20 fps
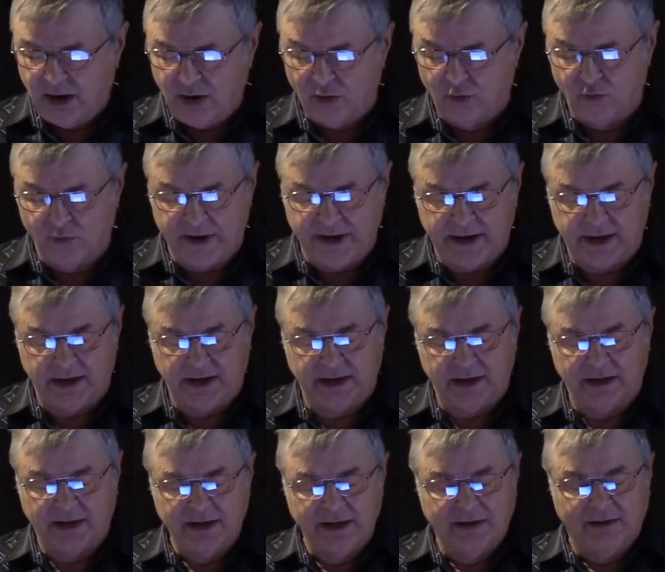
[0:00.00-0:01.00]

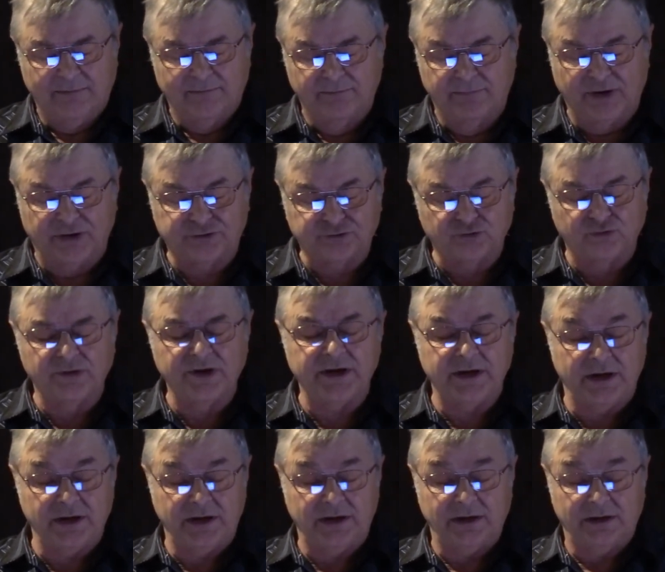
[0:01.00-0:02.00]
away. But
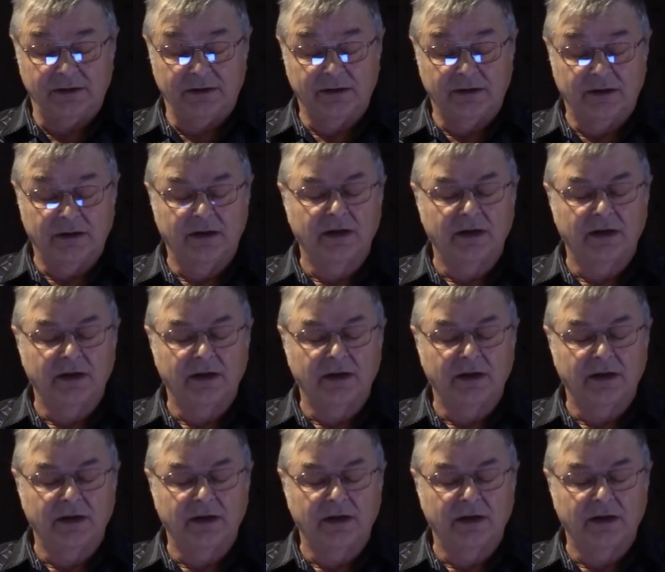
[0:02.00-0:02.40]
we...